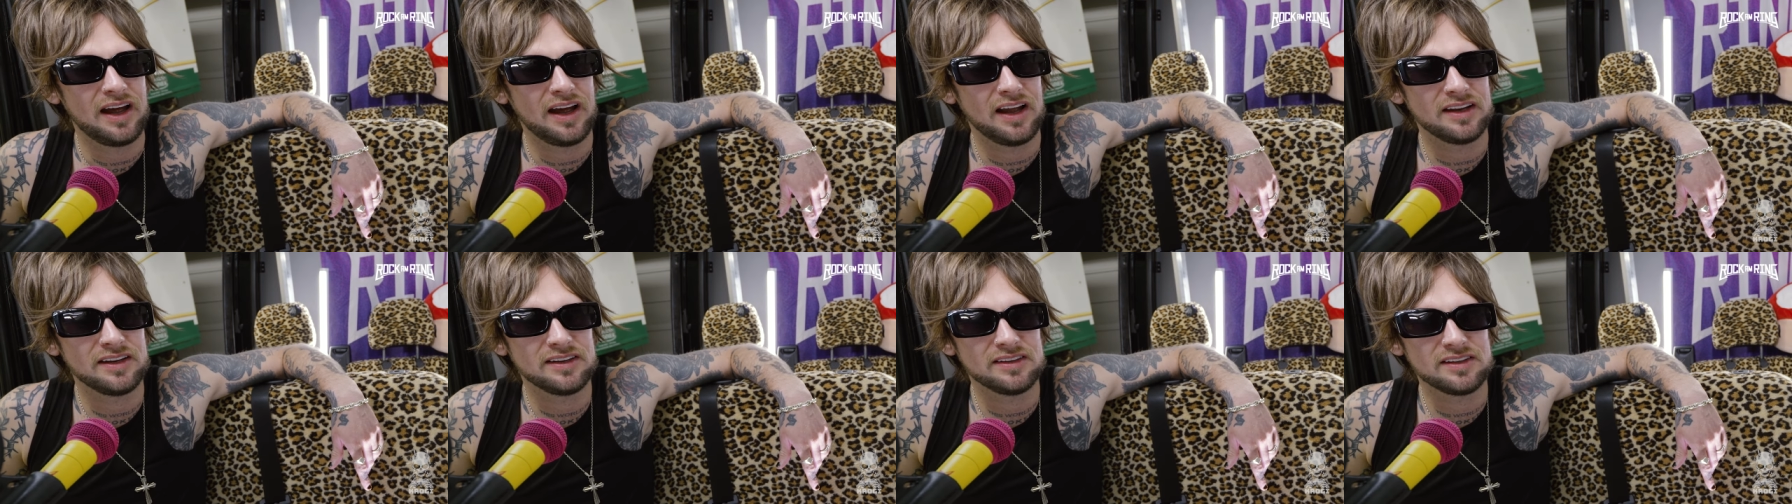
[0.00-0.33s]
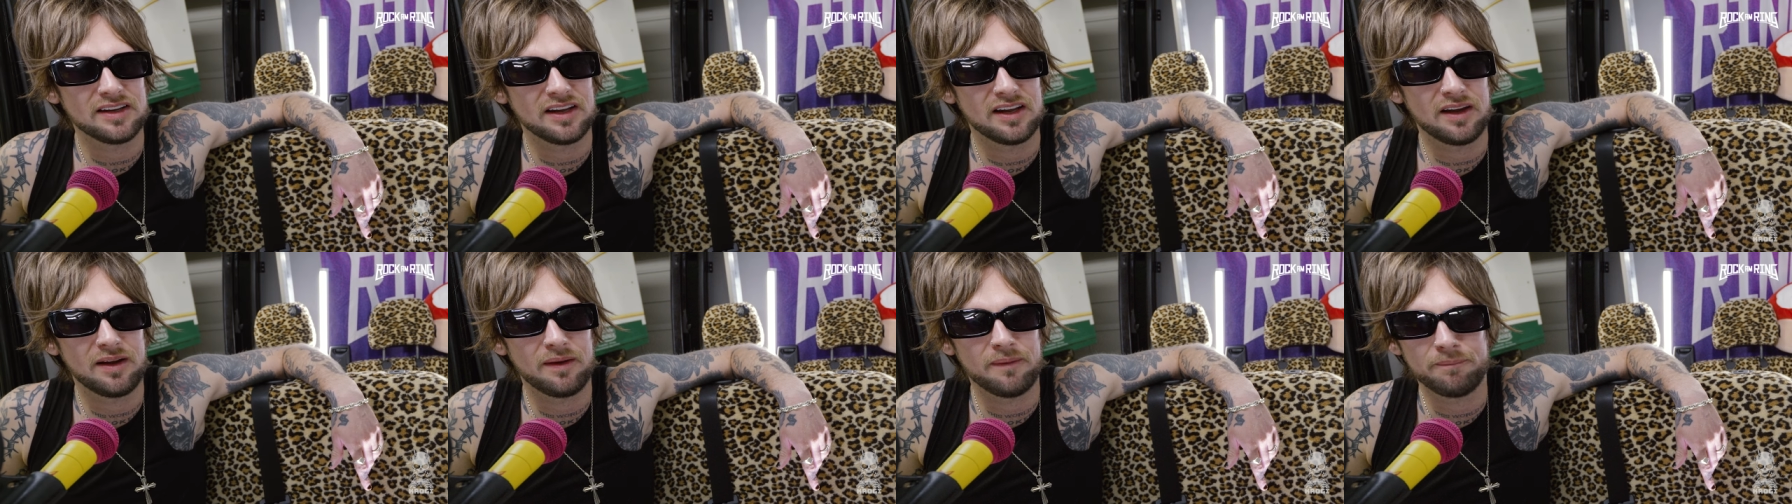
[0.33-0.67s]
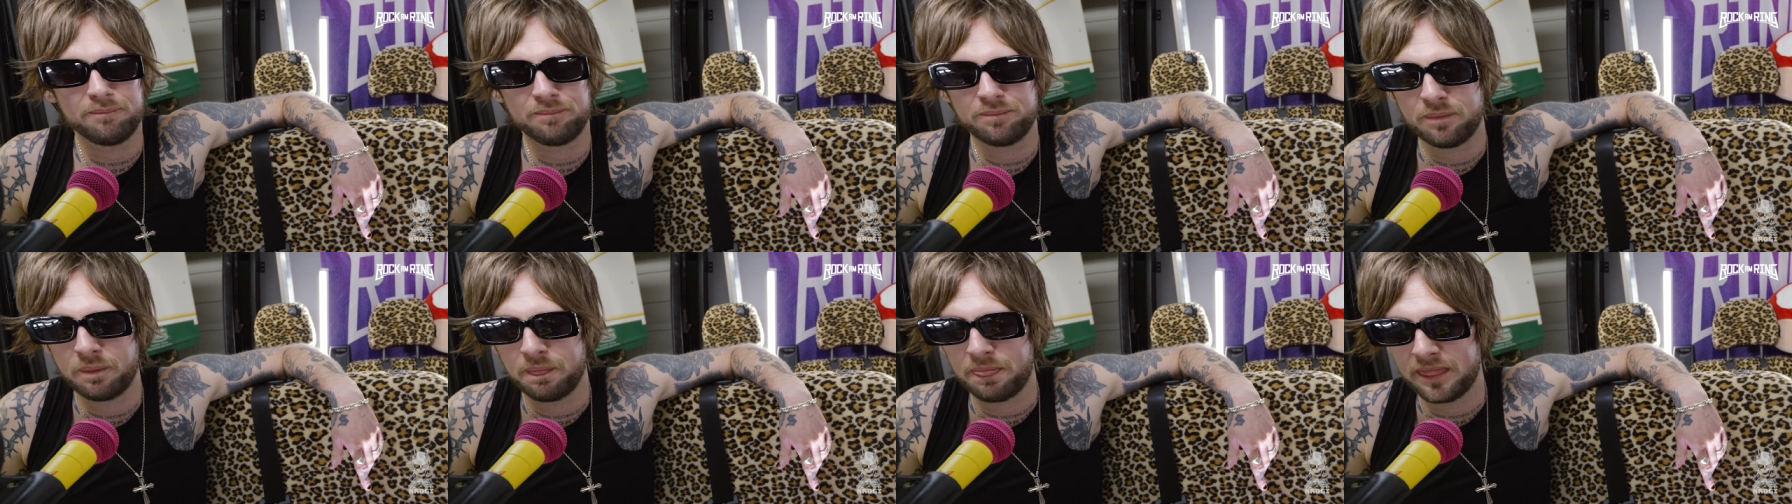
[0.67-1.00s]
And
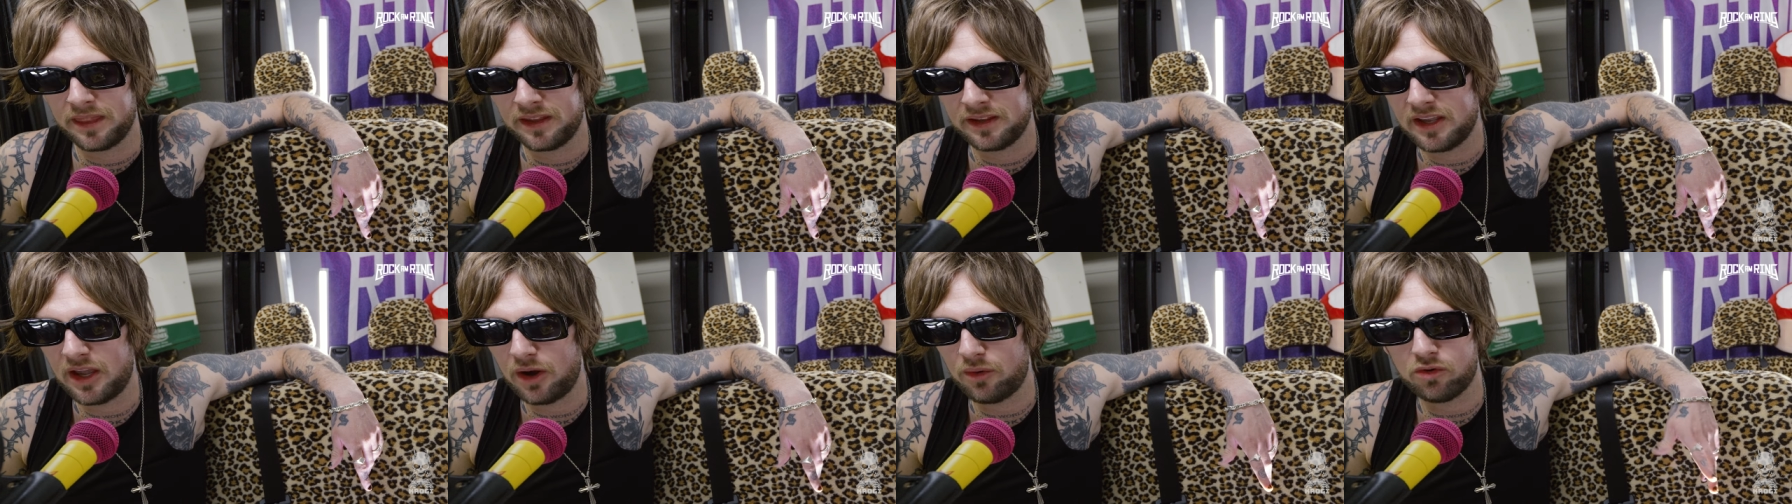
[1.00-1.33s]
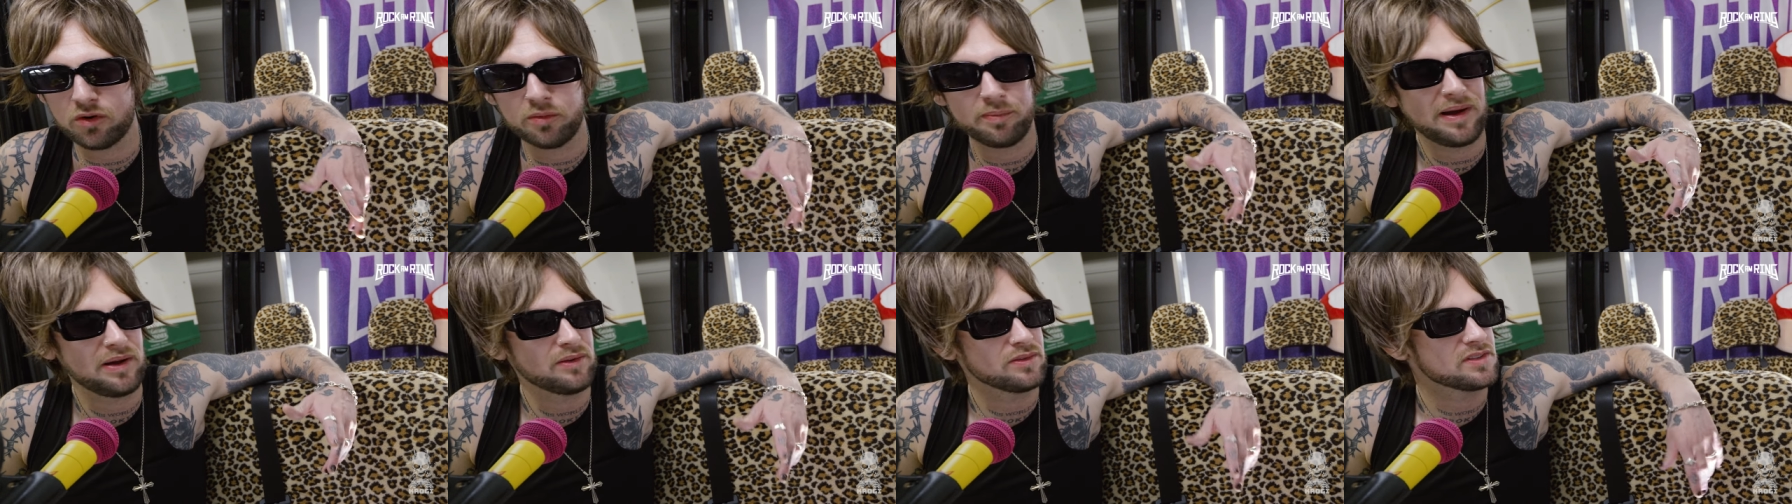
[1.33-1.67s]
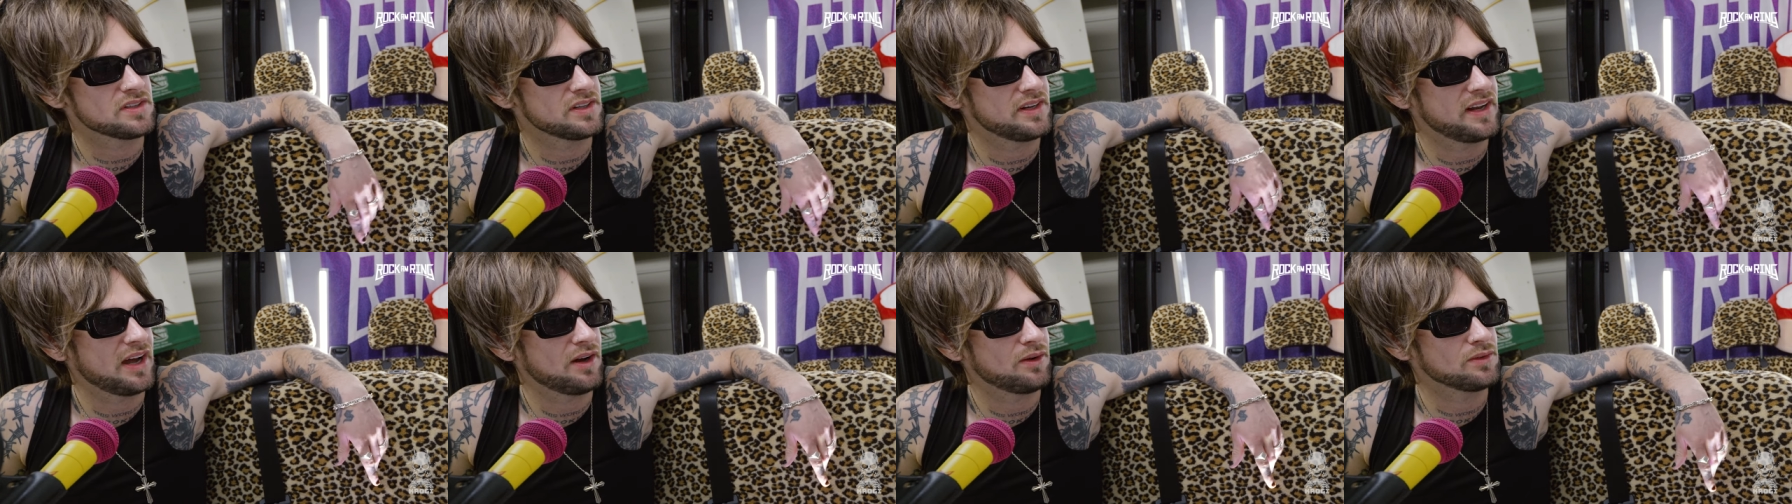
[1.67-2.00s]
um, yeah, we're about
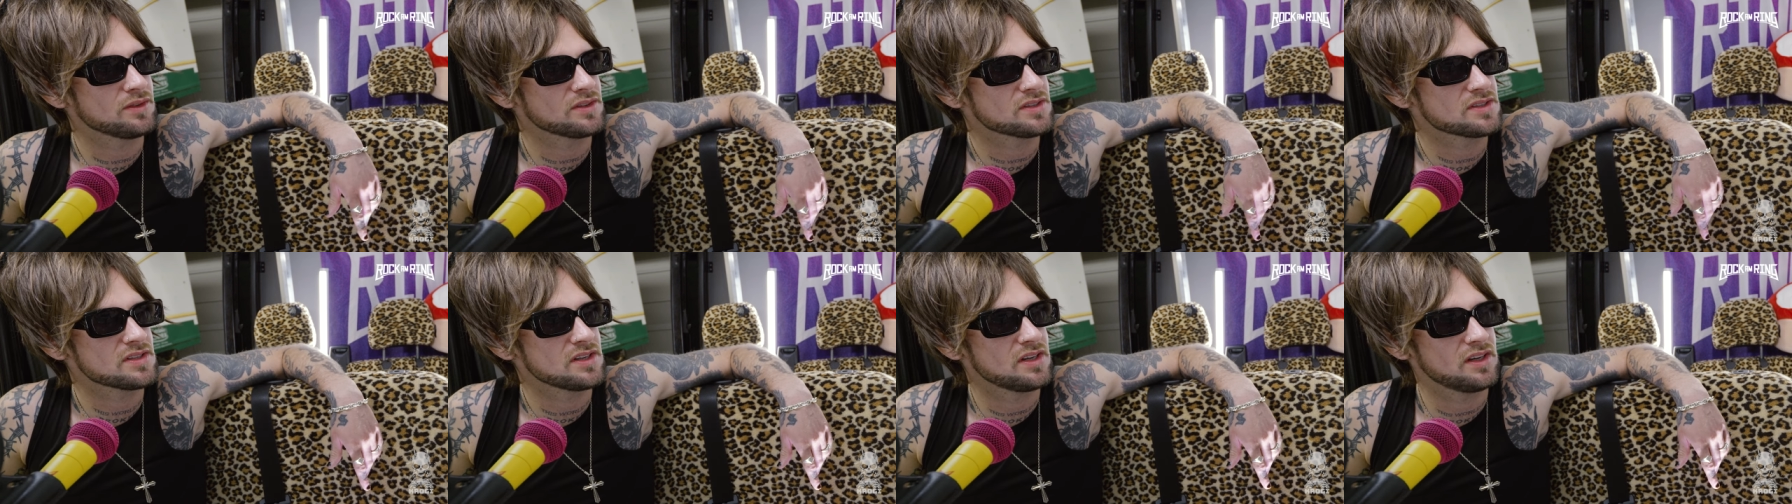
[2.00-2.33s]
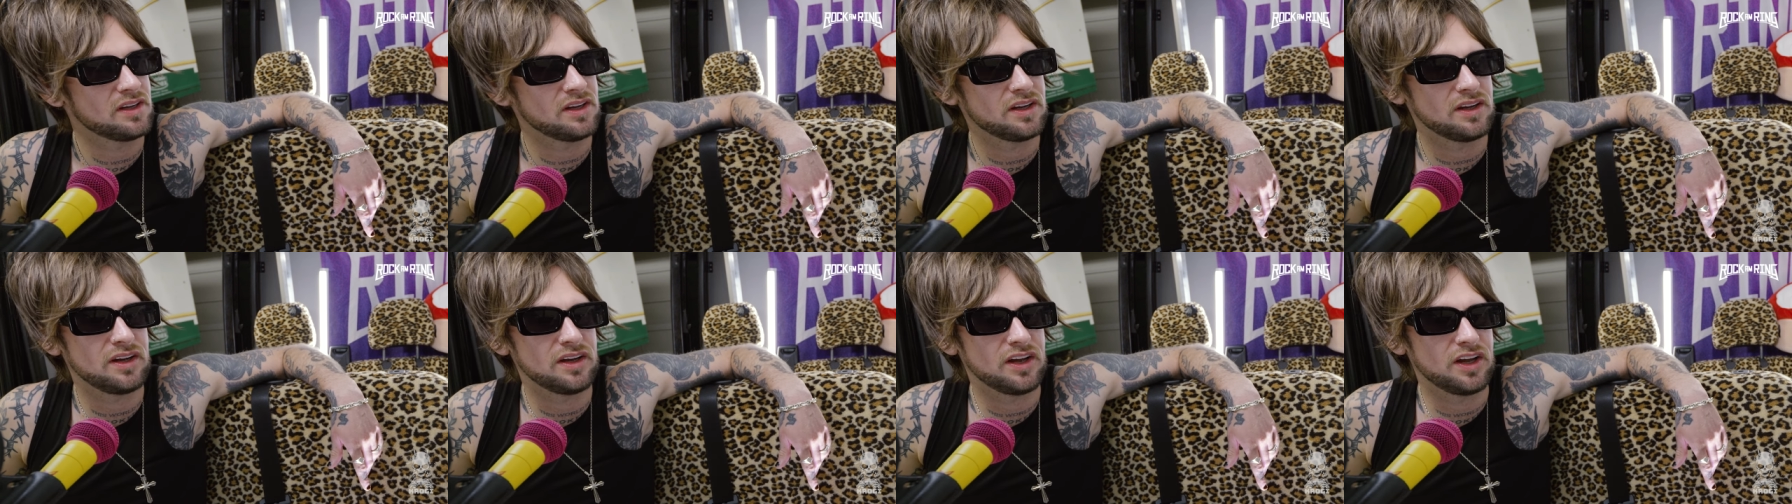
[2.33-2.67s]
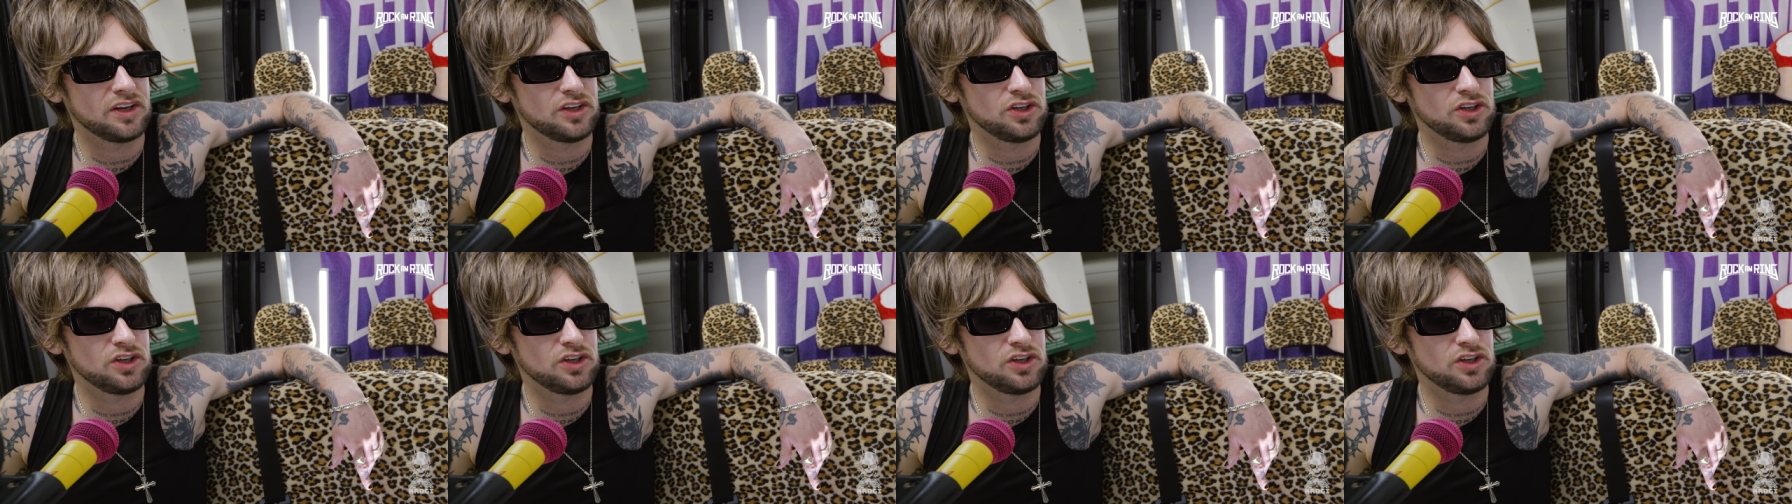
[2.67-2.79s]
to announce uh, a